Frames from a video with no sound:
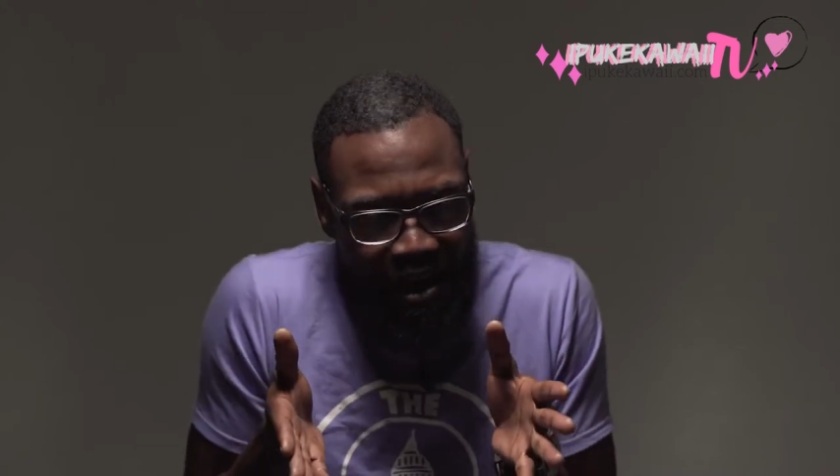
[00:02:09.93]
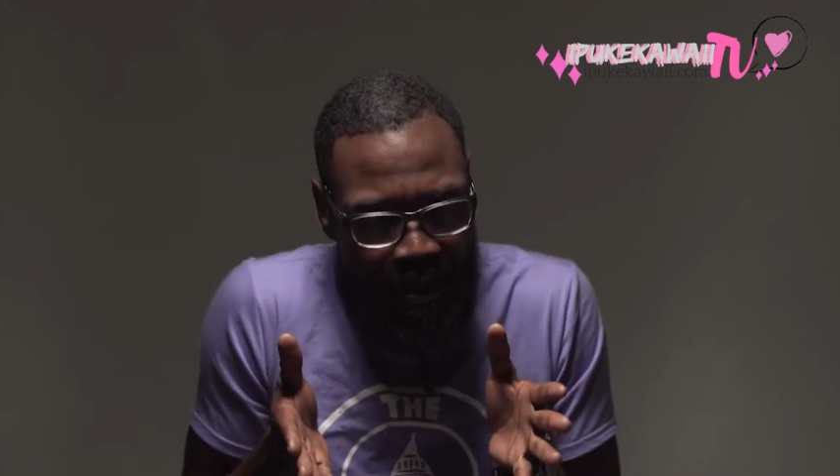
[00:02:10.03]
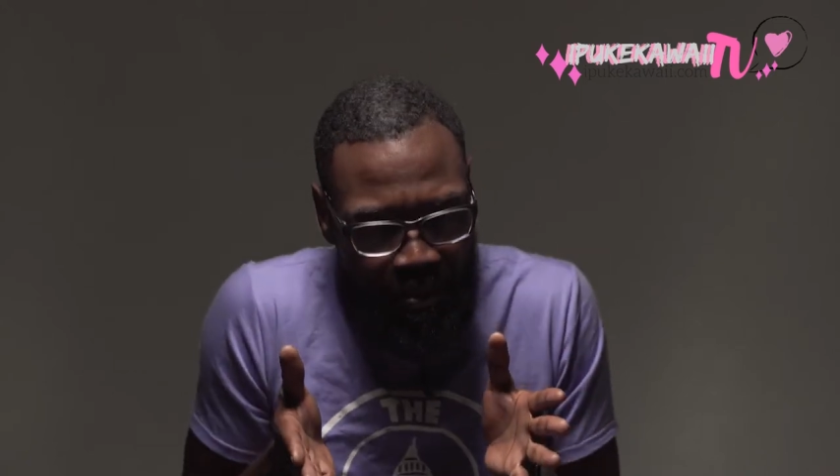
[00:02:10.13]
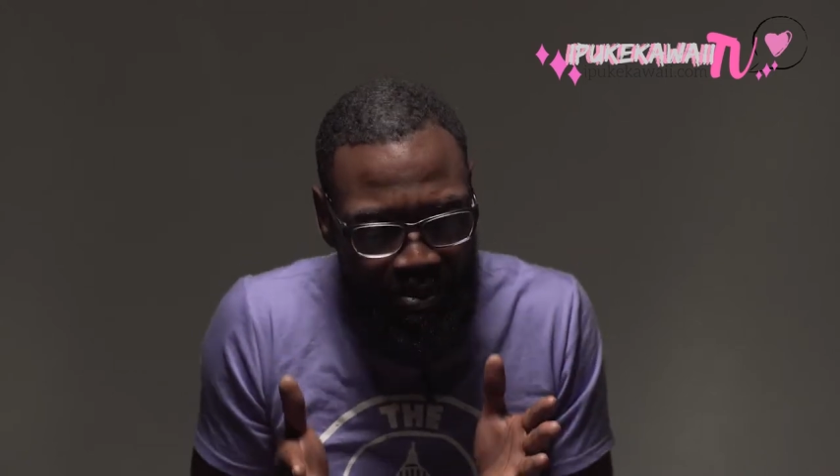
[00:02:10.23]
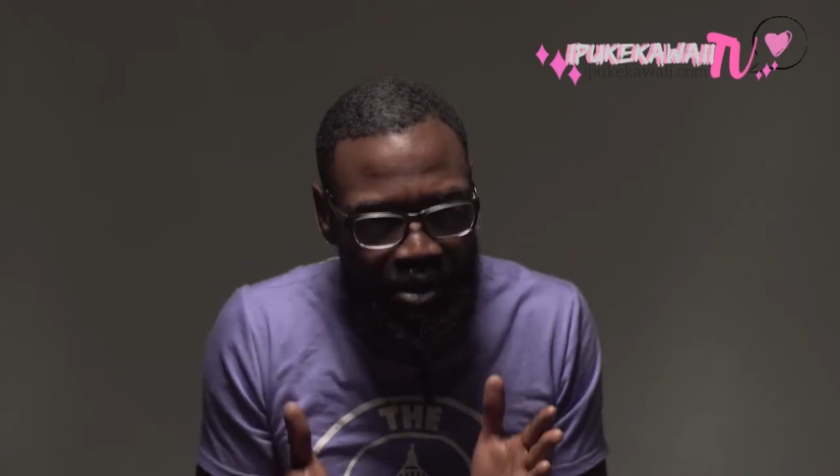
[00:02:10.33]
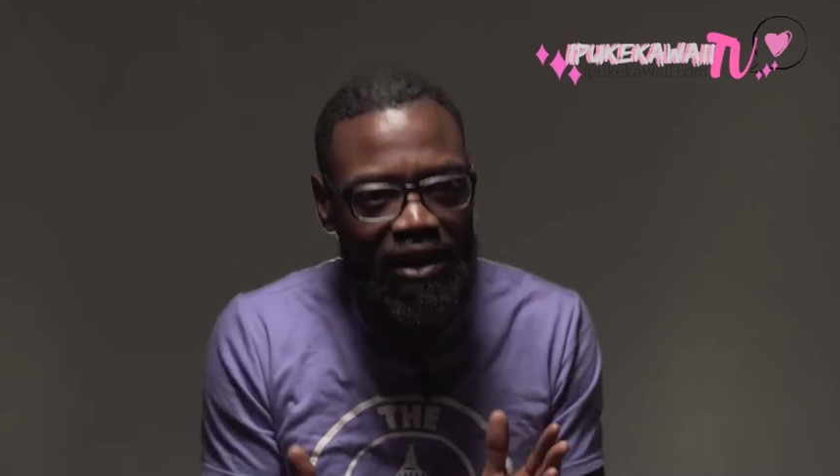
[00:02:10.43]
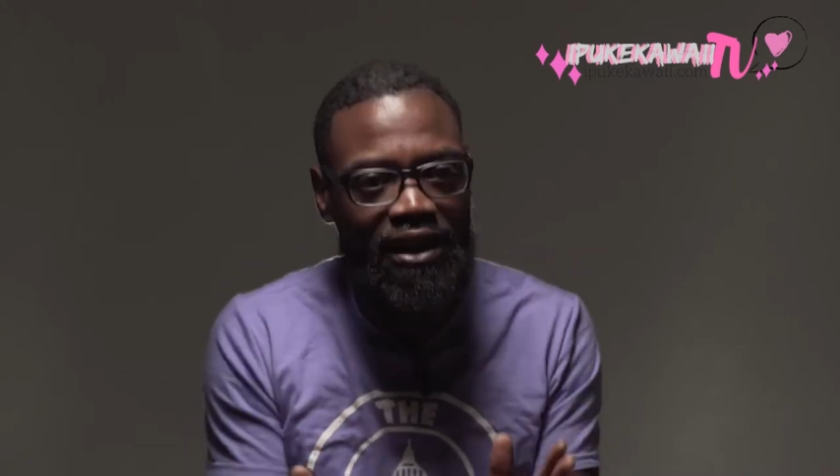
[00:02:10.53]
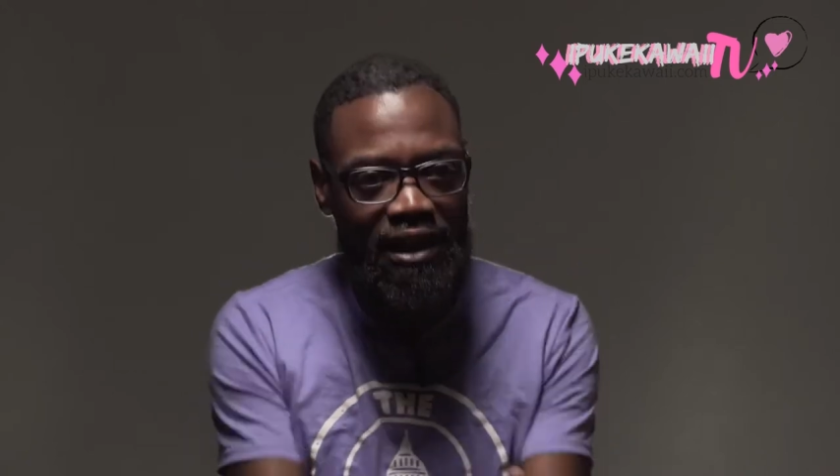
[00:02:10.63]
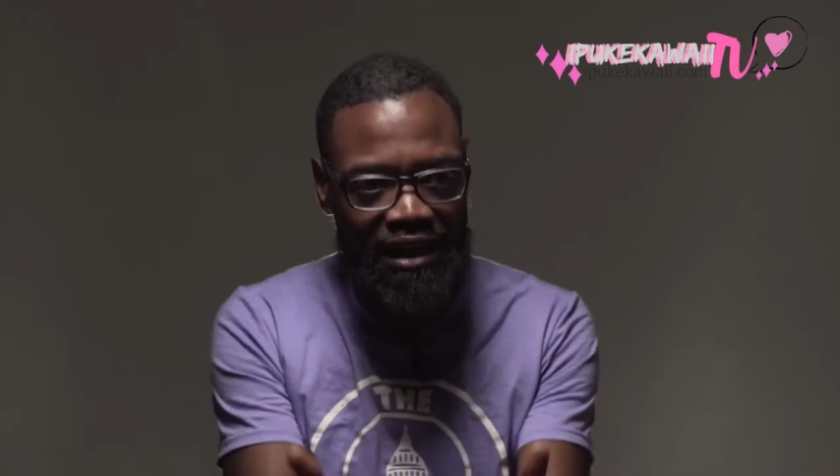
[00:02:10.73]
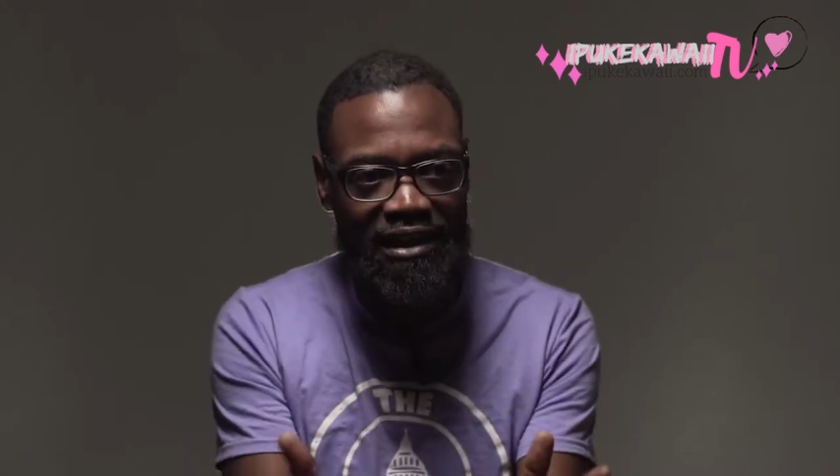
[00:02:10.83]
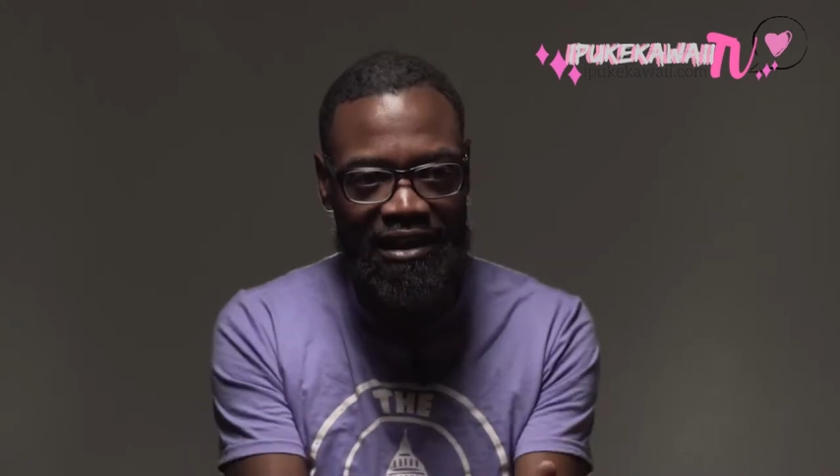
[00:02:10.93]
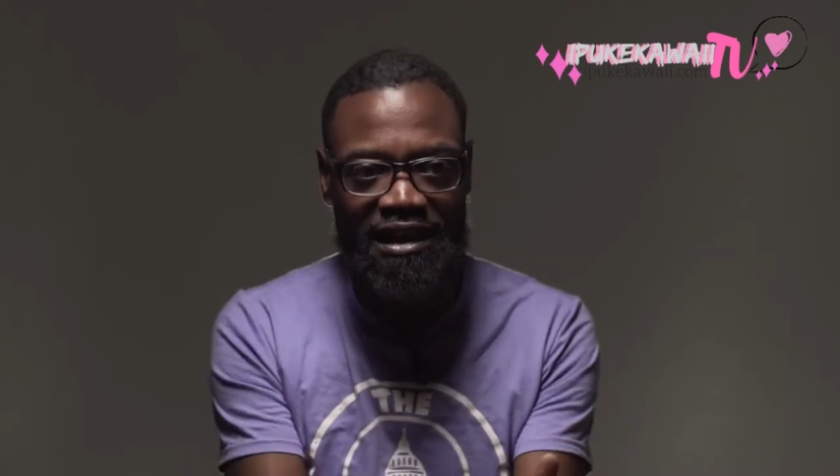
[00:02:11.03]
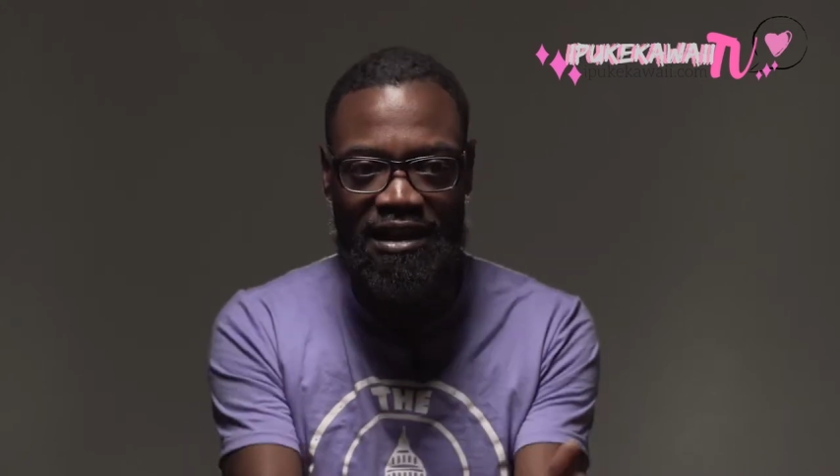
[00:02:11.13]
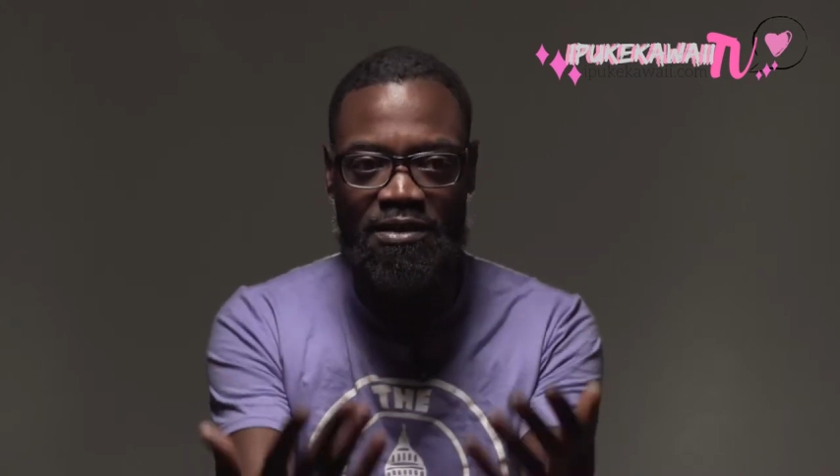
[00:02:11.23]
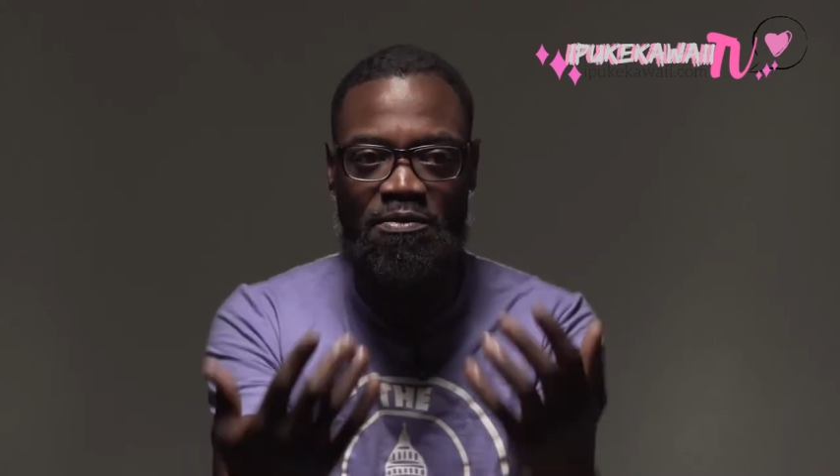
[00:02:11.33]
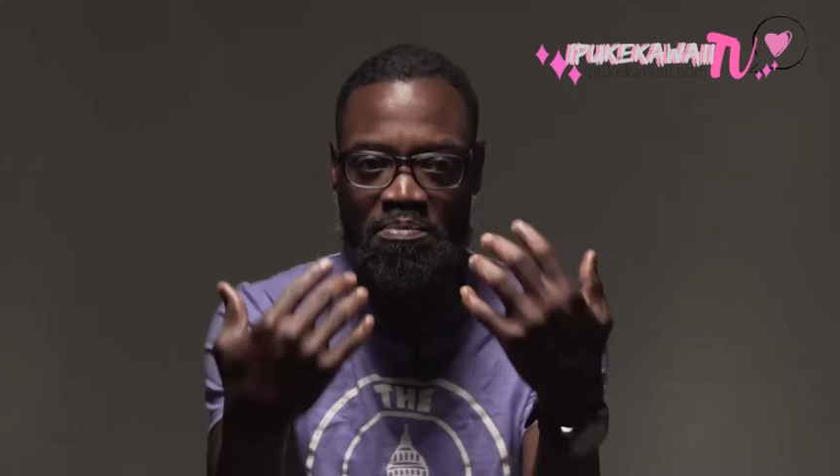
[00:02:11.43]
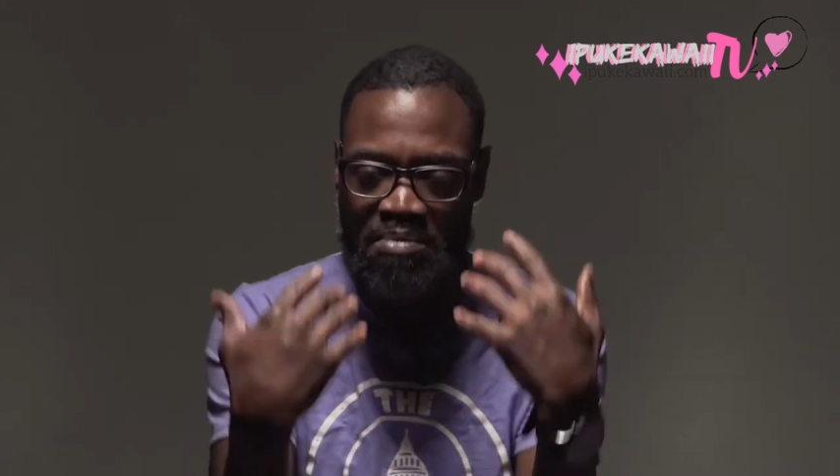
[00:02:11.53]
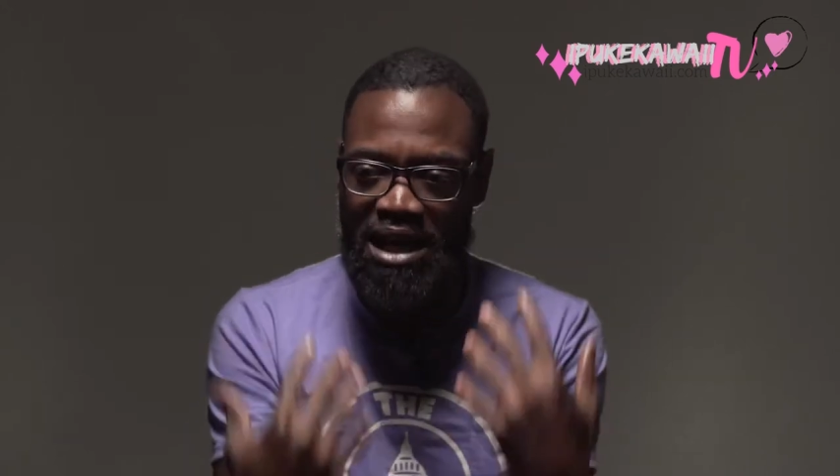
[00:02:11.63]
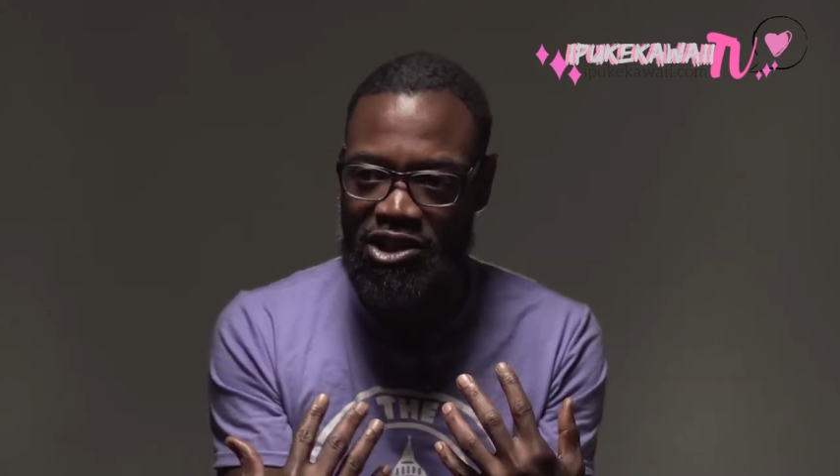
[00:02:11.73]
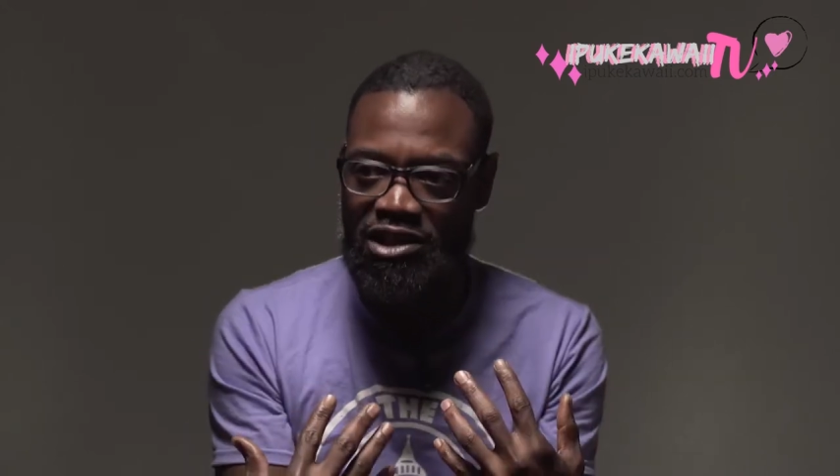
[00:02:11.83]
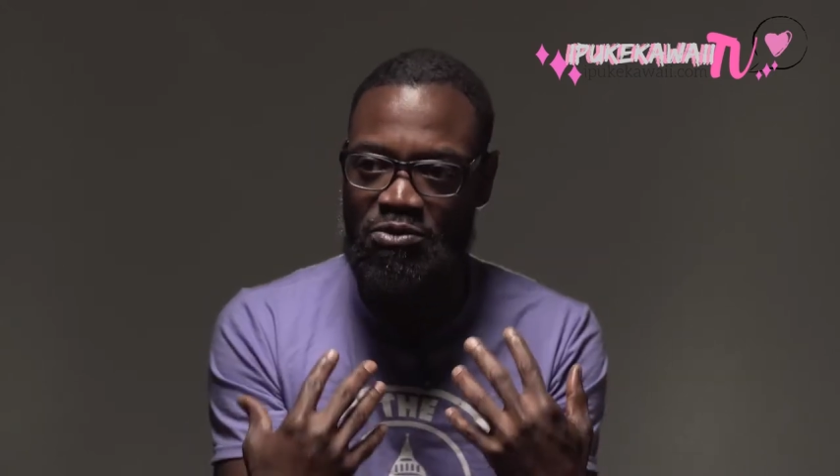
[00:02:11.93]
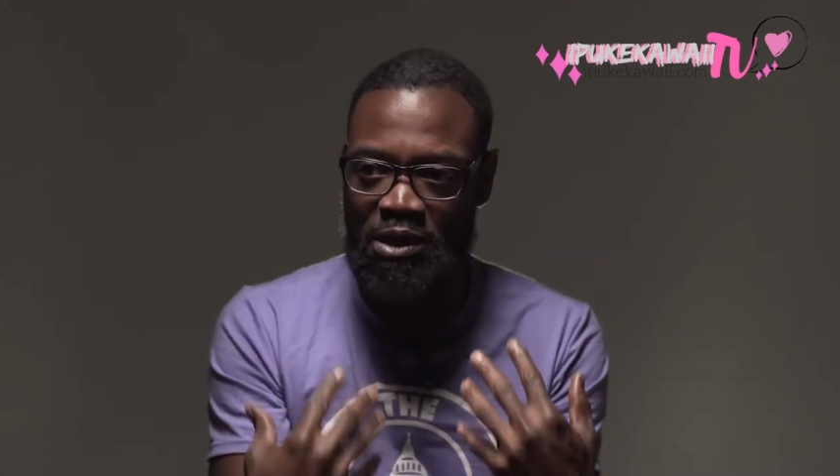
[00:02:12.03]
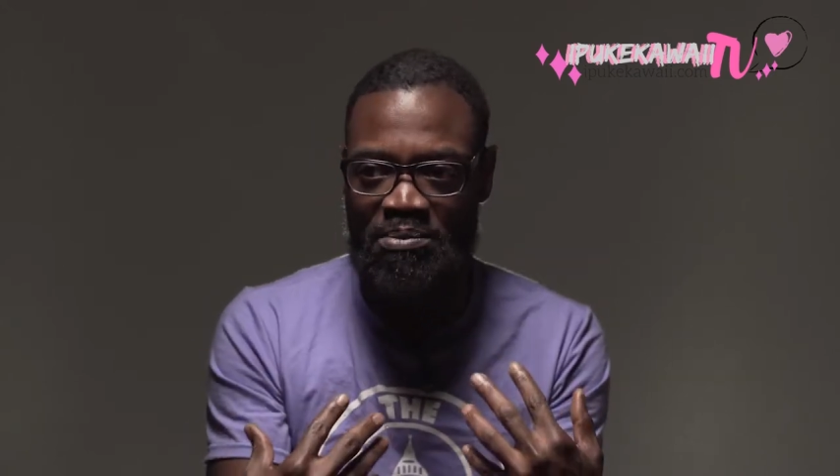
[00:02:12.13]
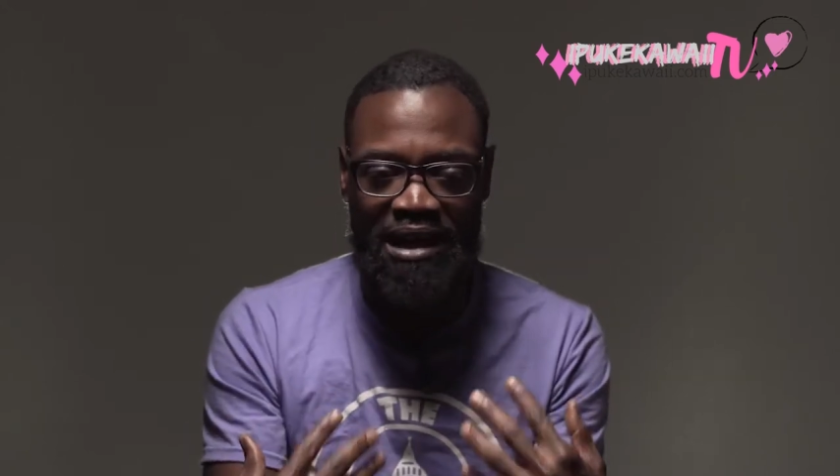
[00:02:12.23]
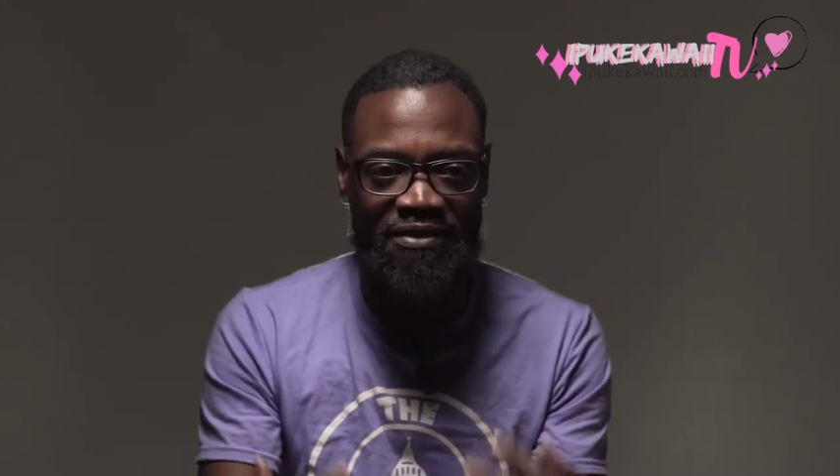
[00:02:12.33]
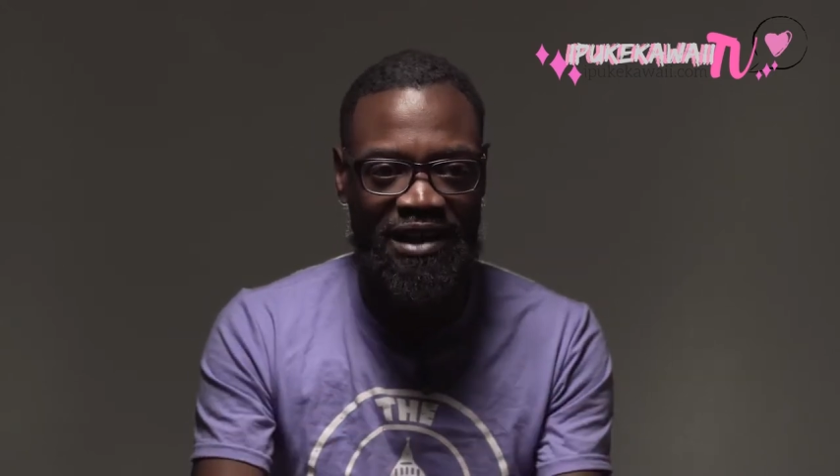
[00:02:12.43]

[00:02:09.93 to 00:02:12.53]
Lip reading: completely meshes with my